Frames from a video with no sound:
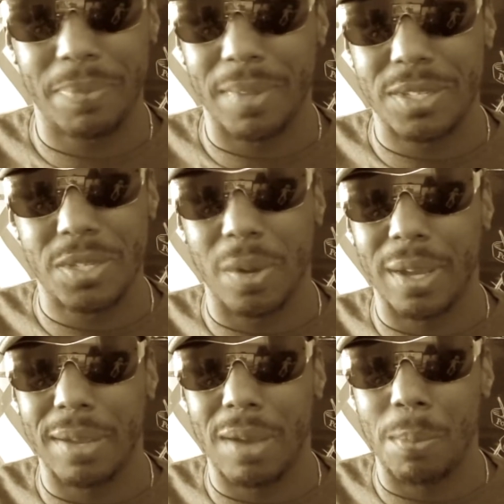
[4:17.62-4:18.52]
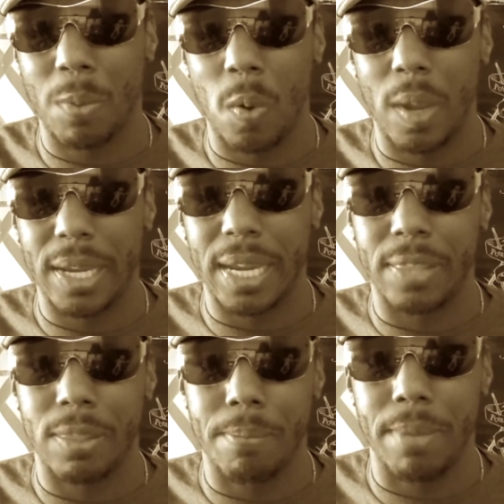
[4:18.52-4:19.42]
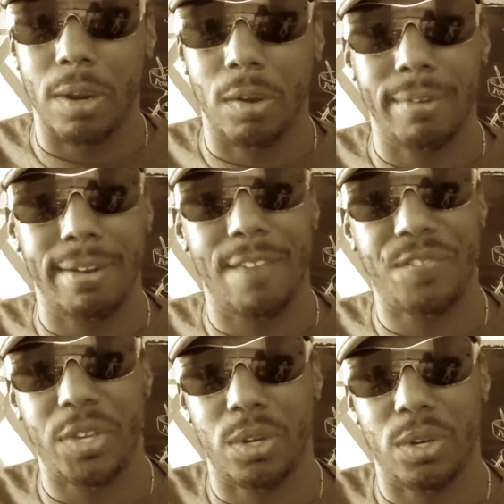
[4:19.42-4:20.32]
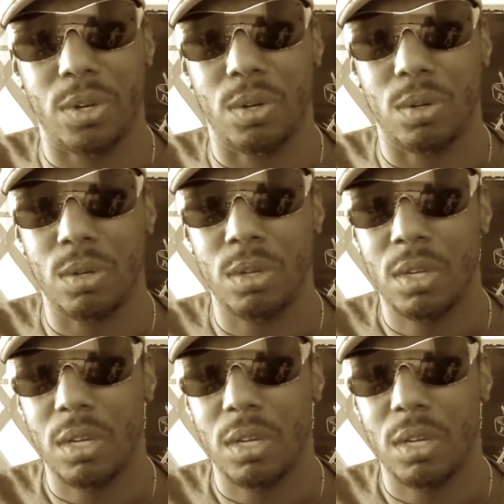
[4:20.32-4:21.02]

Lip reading: So I'm going in the middle, and I feel